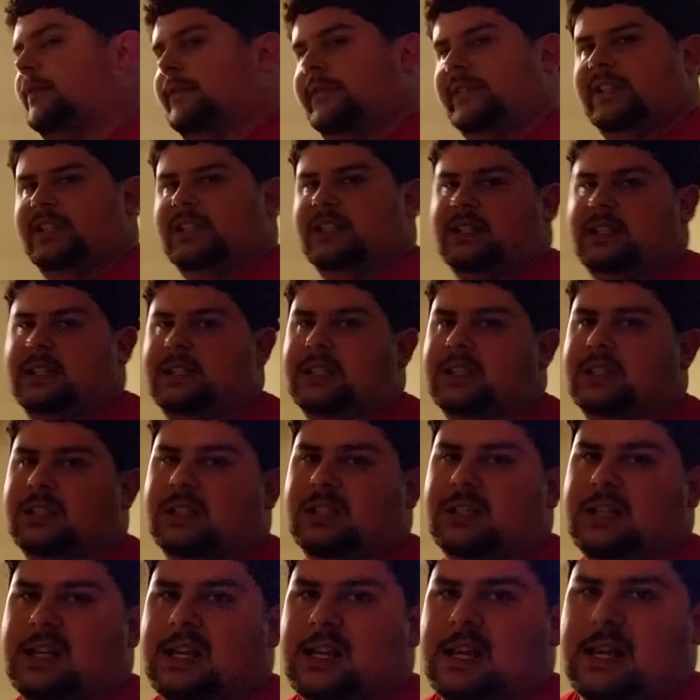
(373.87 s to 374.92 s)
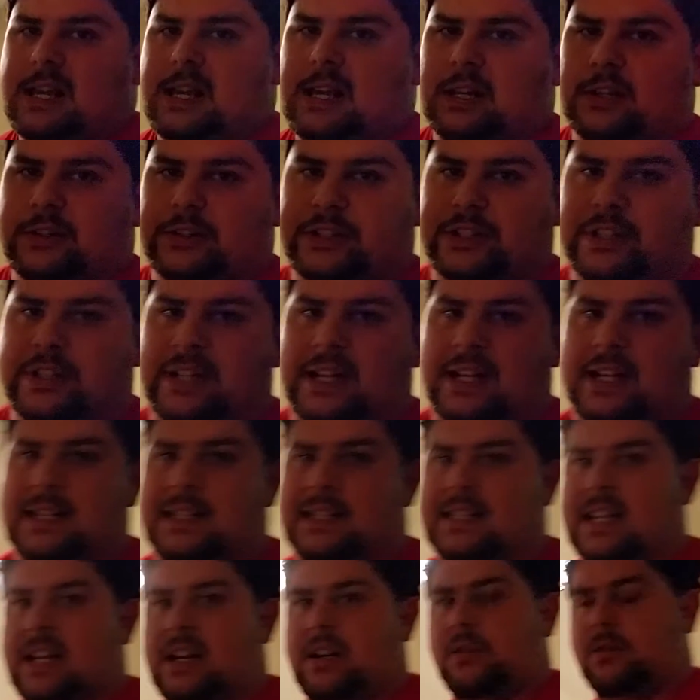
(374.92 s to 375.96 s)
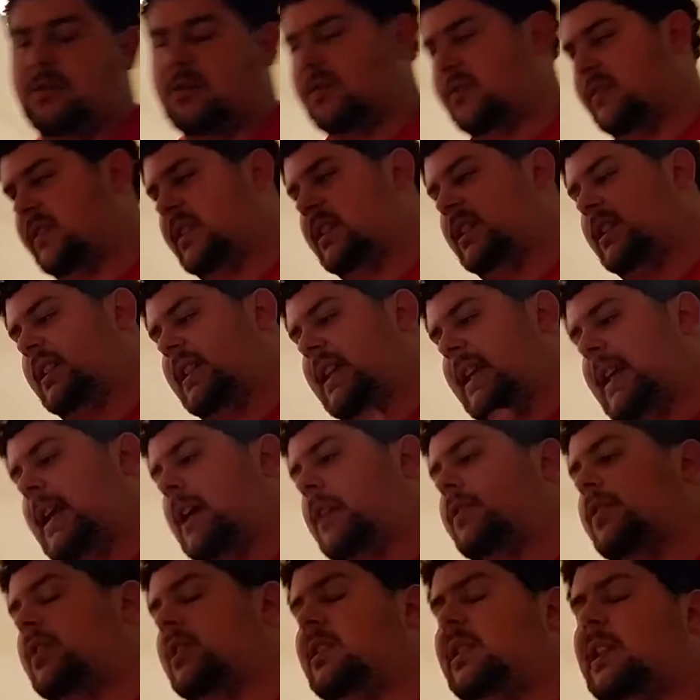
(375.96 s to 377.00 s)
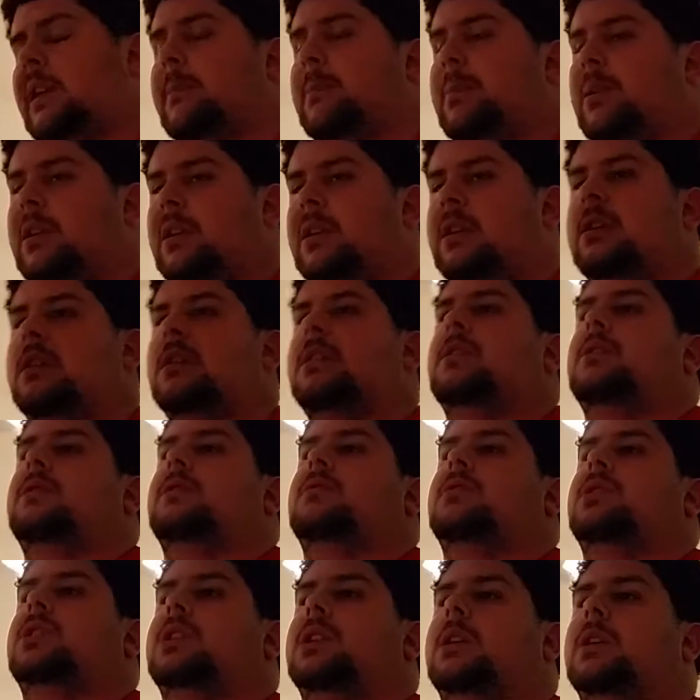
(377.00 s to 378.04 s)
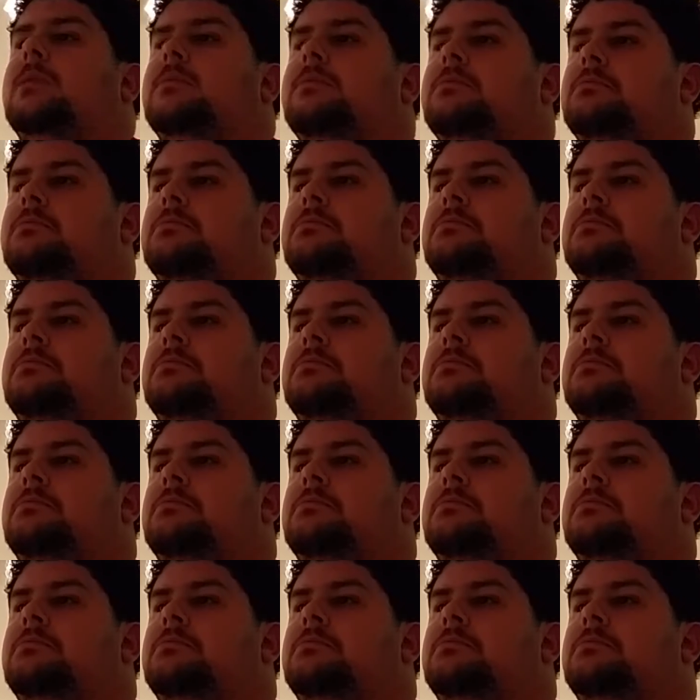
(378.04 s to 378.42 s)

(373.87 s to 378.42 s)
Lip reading: through these 6, I'll show you guys how to then take out the clip. So,